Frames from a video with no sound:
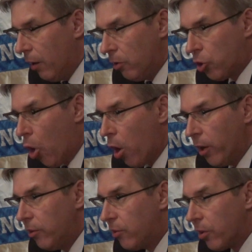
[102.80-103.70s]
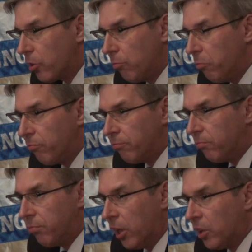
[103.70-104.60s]
Scotland,
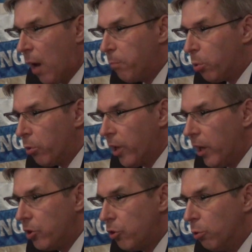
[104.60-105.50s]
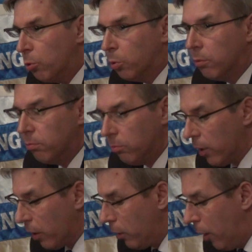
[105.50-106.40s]
for example, there is no
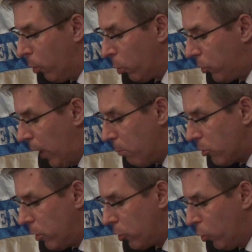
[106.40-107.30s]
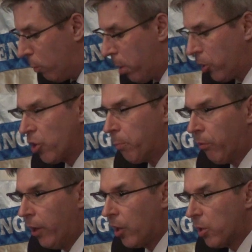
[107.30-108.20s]
terms, there's no purchaser
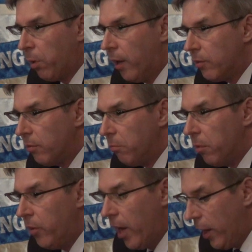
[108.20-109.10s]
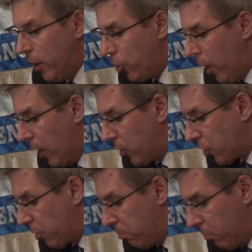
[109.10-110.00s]
provider split in the
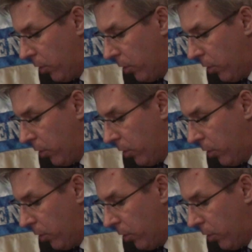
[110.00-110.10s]
NHS.